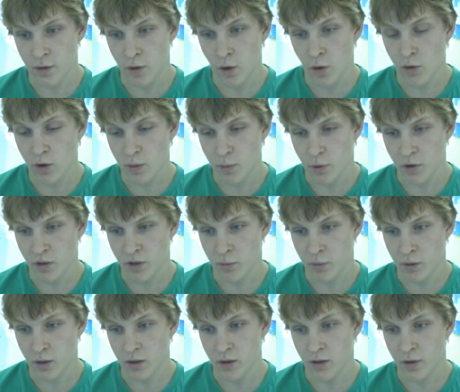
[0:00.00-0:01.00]
only
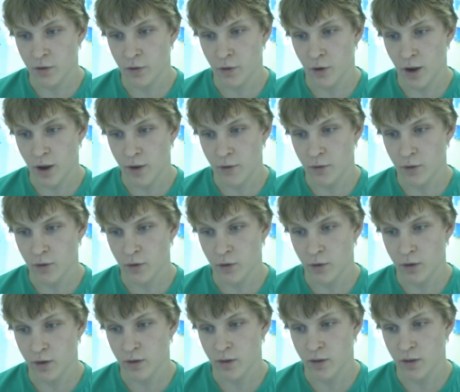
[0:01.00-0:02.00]
possibility for heaven to
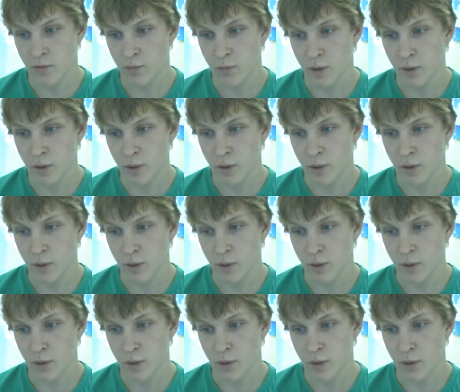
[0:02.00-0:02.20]
exist